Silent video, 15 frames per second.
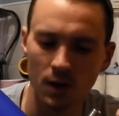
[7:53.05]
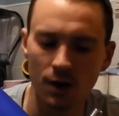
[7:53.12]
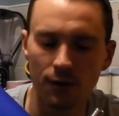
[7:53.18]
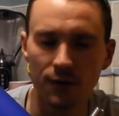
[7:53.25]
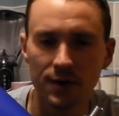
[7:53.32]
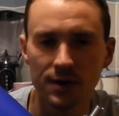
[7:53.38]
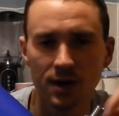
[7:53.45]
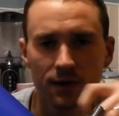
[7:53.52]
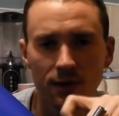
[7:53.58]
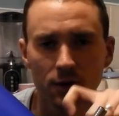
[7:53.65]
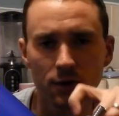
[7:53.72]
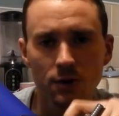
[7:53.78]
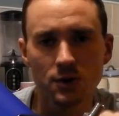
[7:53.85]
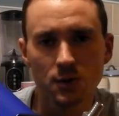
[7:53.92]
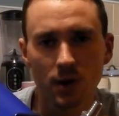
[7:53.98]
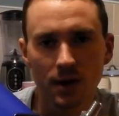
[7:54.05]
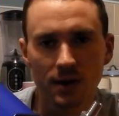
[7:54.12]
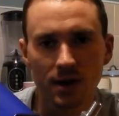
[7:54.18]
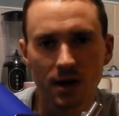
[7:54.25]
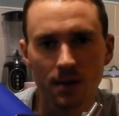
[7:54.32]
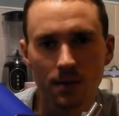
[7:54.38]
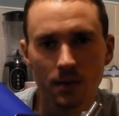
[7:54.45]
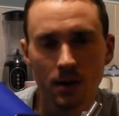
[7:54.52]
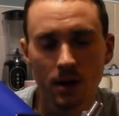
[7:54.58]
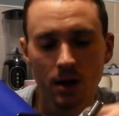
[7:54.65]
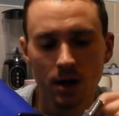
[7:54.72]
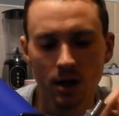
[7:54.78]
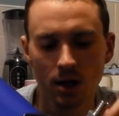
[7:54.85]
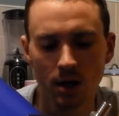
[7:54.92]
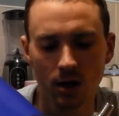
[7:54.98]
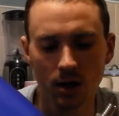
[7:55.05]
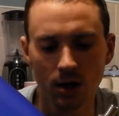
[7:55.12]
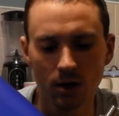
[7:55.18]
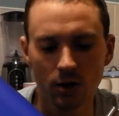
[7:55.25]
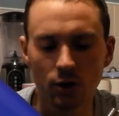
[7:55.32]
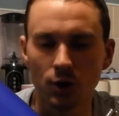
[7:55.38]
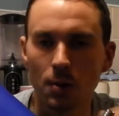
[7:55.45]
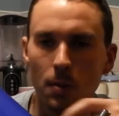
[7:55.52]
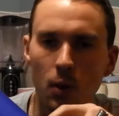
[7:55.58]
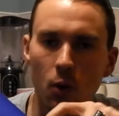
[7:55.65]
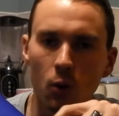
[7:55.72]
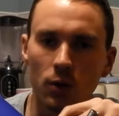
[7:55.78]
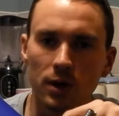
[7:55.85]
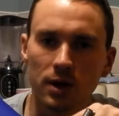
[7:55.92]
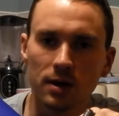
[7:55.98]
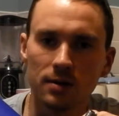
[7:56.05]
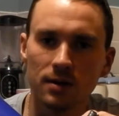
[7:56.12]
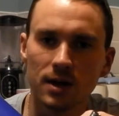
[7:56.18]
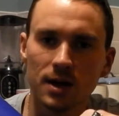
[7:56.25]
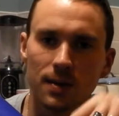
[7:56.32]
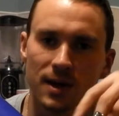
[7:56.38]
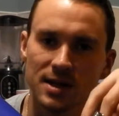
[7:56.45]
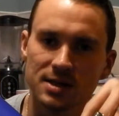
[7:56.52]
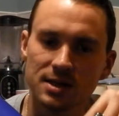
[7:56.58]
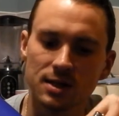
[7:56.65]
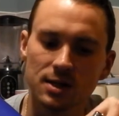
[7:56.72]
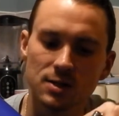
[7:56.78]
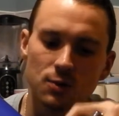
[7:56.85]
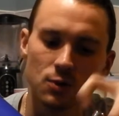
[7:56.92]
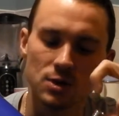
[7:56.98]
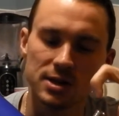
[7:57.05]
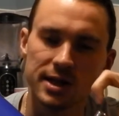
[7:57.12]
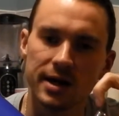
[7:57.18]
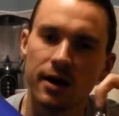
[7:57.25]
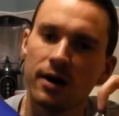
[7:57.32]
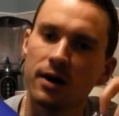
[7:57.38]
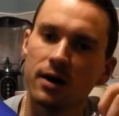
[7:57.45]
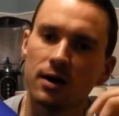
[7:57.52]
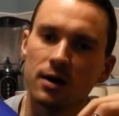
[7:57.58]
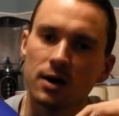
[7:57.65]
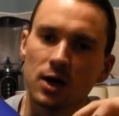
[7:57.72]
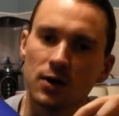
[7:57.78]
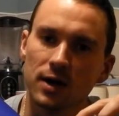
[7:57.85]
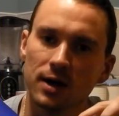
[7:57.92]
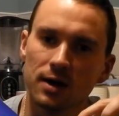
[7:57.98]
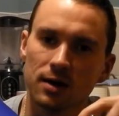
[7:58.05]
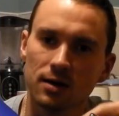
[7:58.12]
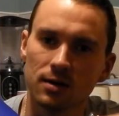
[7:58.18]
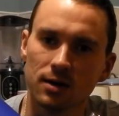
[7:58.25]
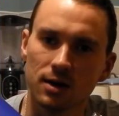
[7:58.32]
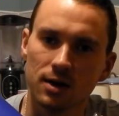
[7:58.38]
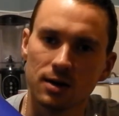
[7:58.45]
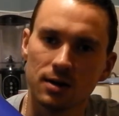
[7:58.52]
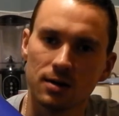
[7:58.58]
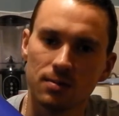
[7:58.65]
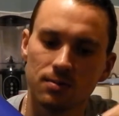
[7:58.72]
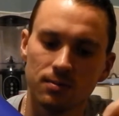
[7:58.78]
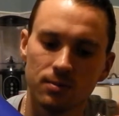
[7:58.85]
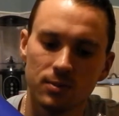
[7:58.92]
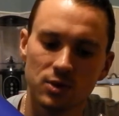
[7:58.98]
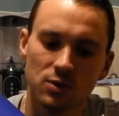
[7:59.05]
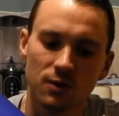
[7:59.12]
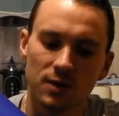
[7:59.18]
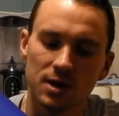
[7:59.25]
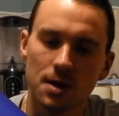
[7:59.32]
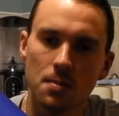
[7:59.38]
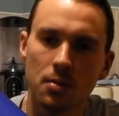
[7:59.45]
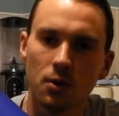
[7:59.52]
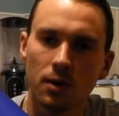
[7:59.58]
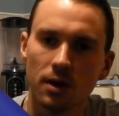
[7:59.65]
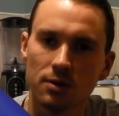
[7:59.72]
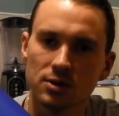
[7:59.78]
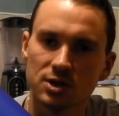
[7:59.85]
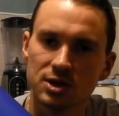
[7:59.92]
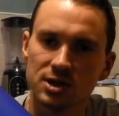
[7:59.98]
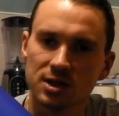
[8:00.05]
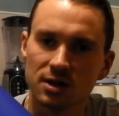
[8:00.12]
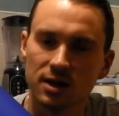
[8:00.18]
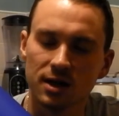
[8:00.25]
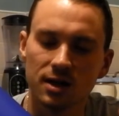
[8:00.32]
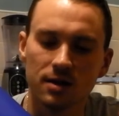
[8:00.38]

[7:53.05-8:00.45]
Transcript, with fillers: I've read that if you use one of them, you can pull the inner plastic towards the outer and create like a sort of a dimple, it'll just suck